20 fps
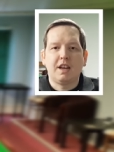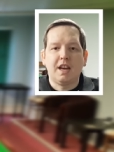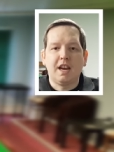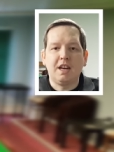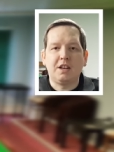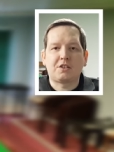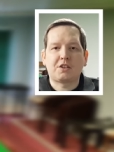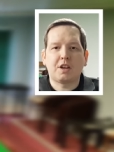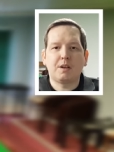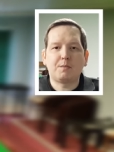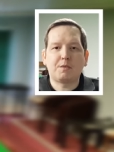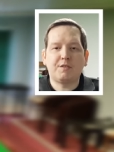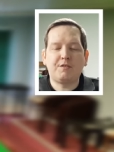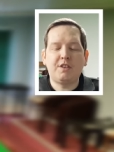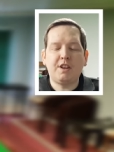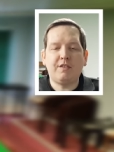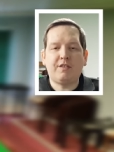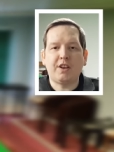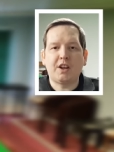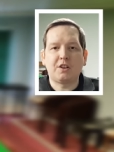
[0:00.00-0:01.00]
in terms of
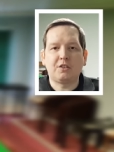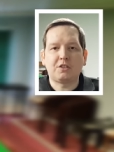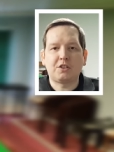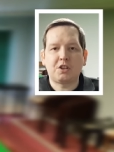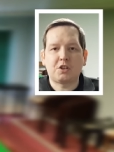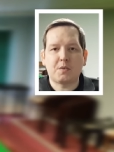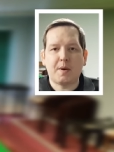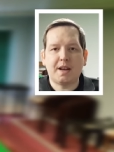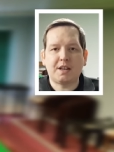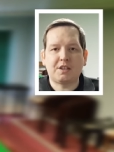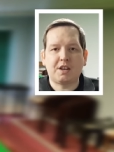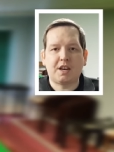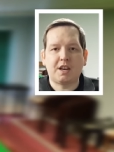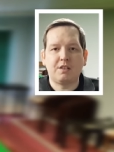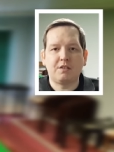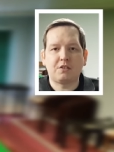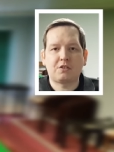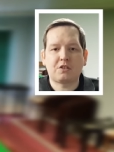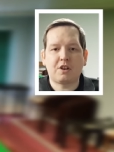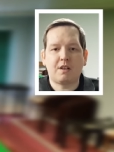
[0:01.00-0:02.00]
difficulty to
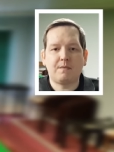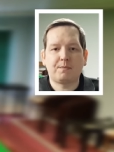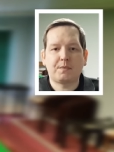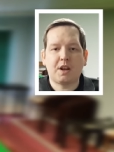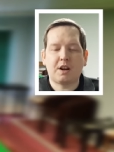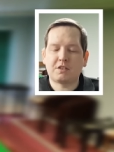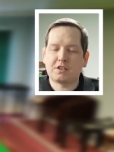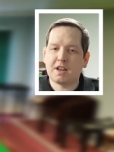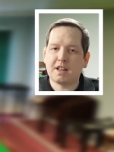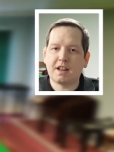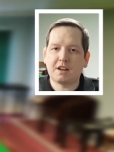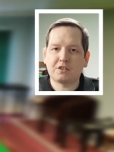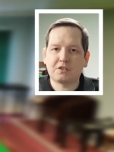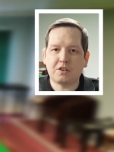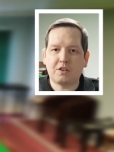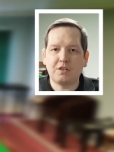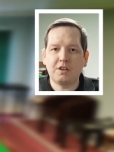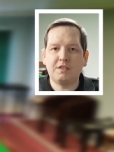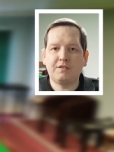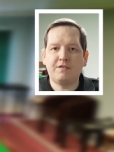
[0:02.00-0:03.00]
execute the shot, I'd say that
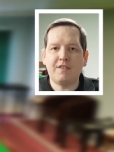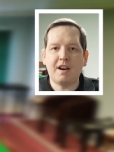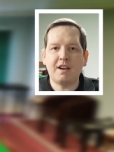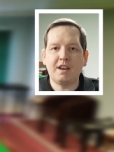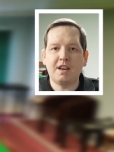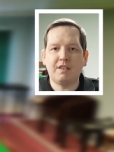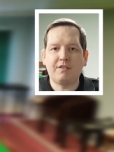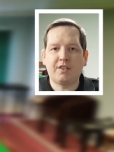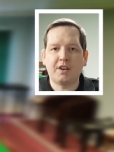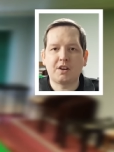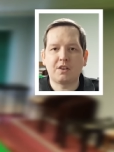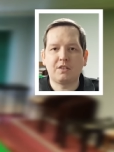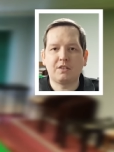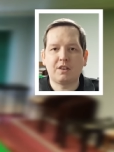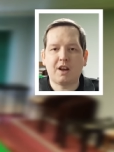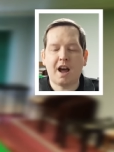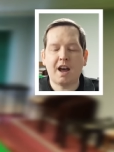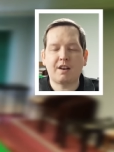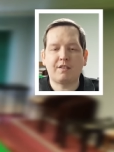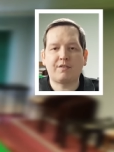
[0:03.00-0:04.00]
shot is very difficult.
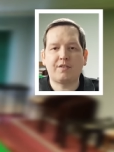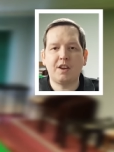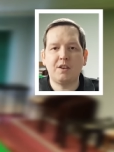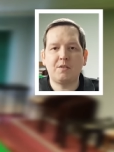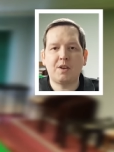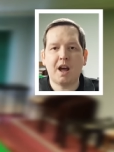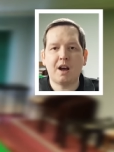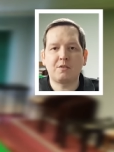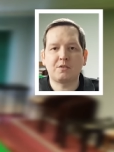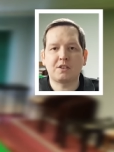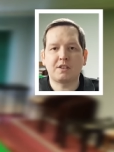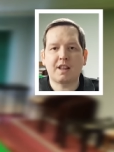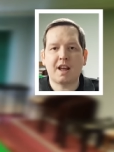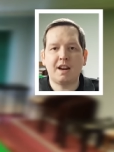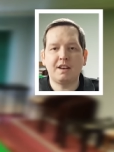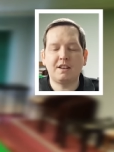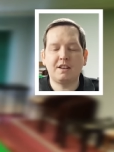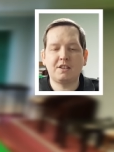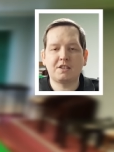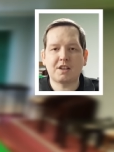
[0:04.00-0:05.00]
I had a few goes at
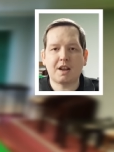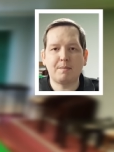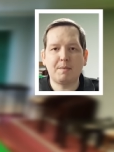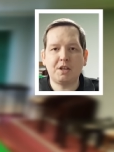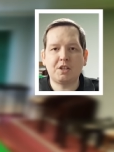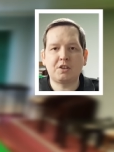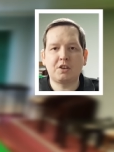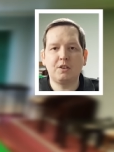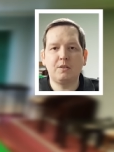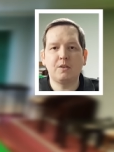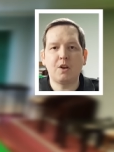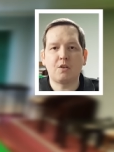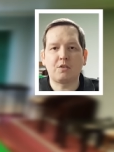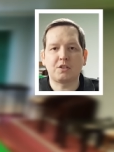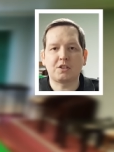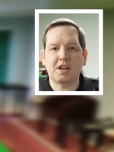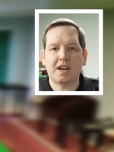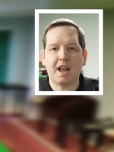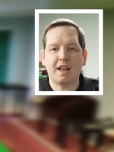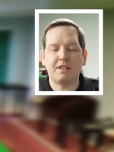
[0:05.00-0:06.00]
that, didn't take me too long
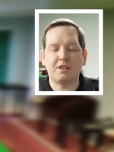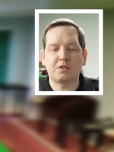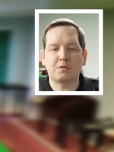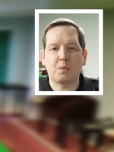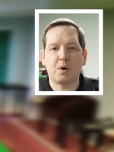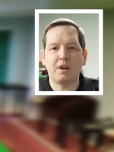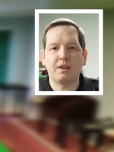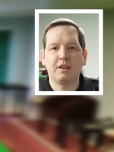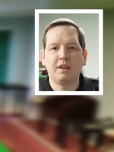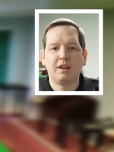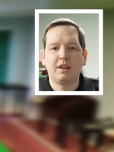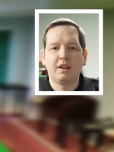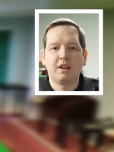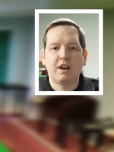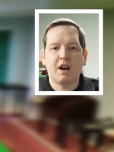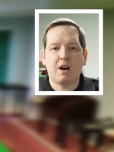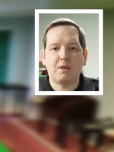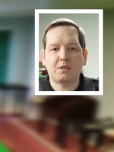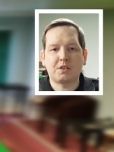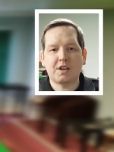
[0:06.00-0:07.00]
to get this one.
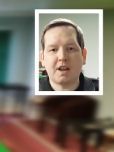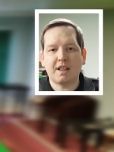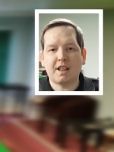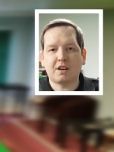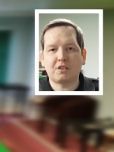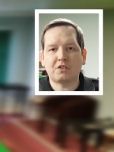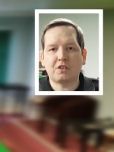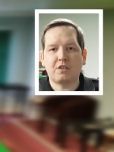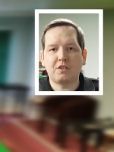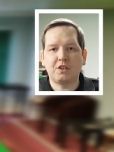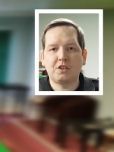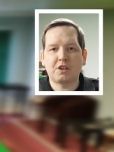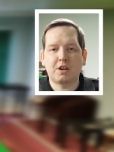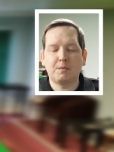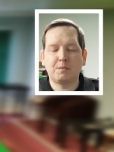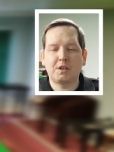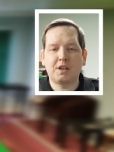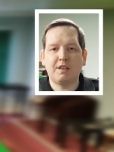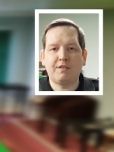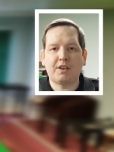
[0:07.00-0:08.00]
I would say that shot in
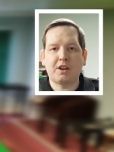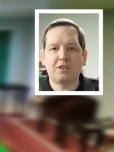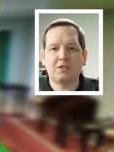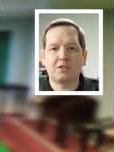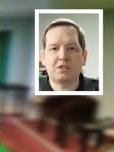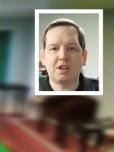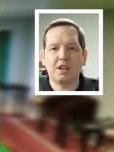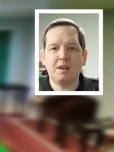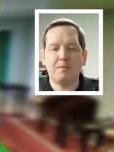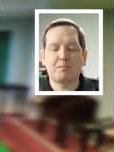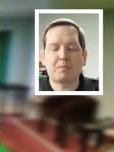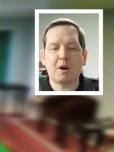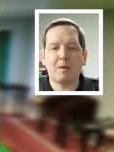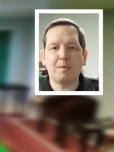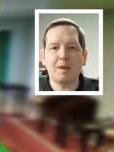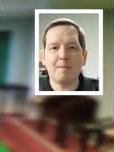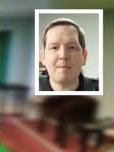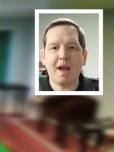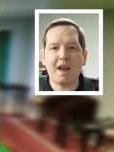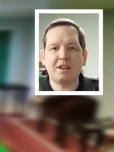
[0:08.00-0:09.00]
terms of difficulty,
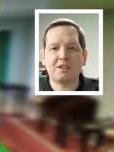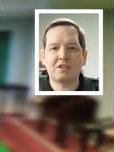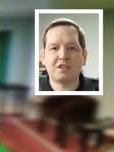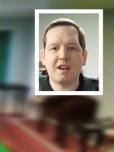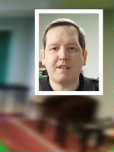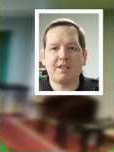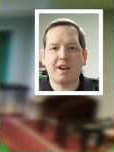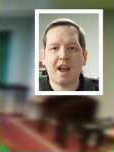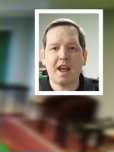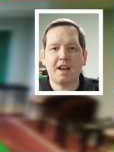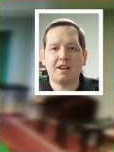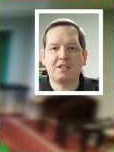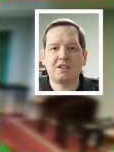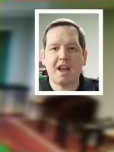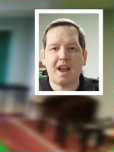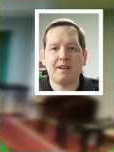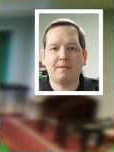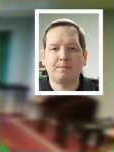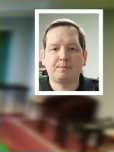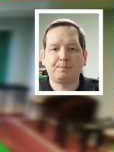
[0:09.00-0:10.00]
probably about a 7 out of
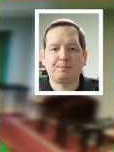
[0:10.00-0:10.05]
10.